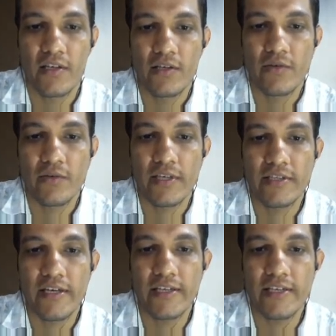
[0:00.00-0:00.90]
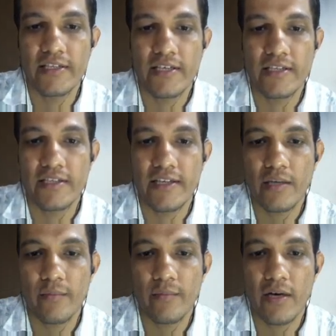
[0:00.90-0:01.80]
So the shear resistance is
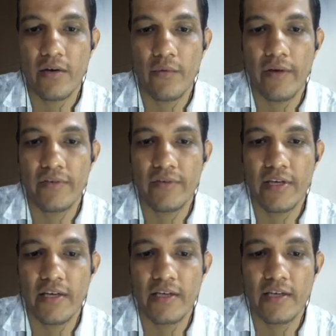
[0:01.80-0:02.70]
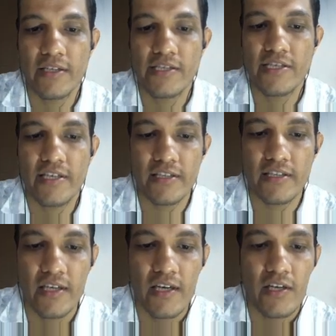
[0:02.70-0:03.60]
nothing but we have seen in the shear
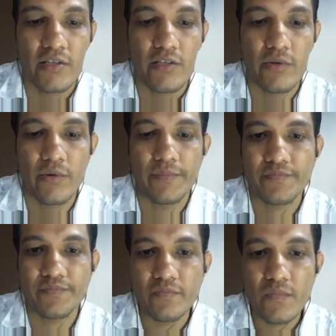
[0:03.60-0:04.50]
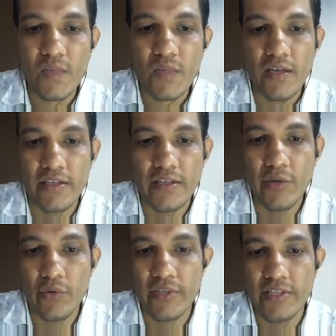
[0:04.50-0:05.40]
stress. So
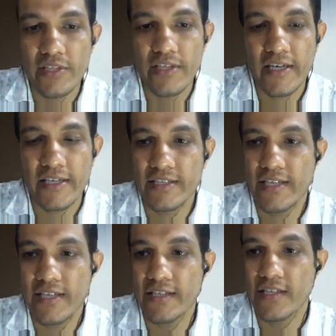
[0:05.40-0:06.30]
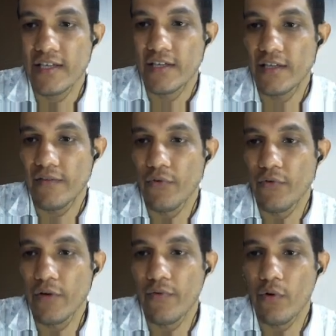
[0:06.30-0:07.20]
due to this shear resistance, the
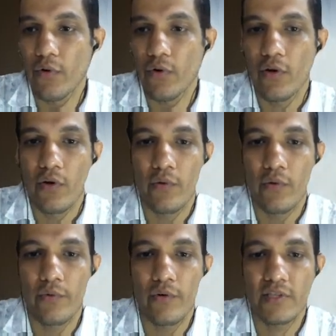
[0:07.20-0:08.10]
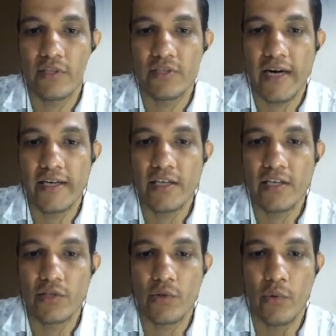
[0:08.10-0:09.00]
fluid flow started
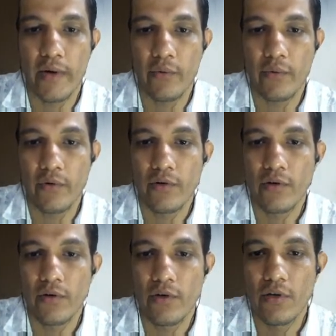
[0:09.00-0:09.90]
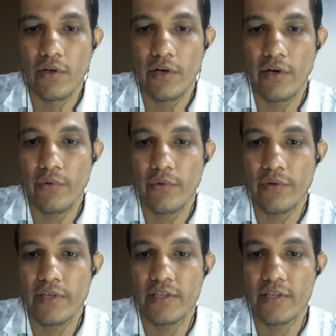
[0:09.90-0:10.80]
slow down. Due to
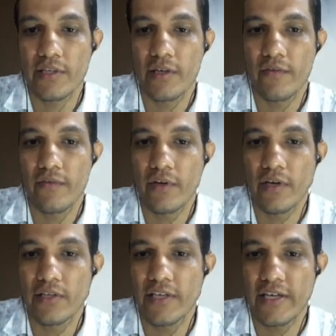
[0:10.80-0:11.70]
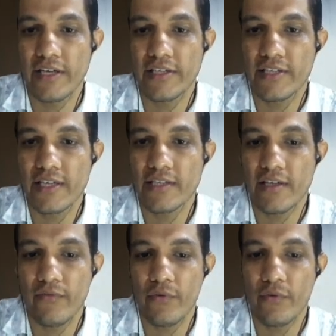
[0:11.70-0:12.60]
this shear resistance,
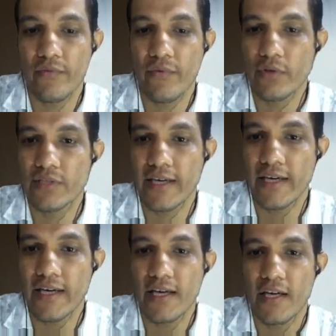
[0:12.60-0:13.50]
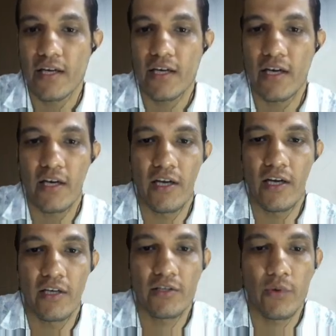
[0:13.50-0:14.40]
the fluid flow started
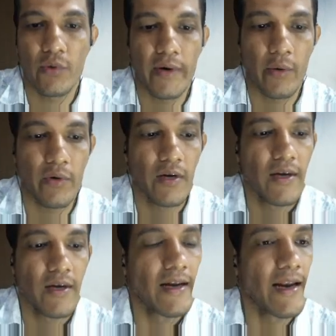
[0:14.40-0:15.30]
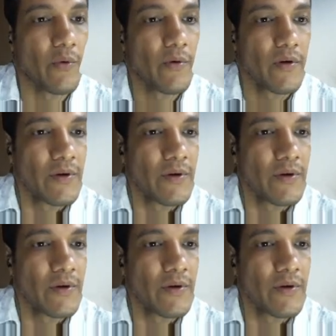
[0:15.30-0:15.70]
slow down. Now,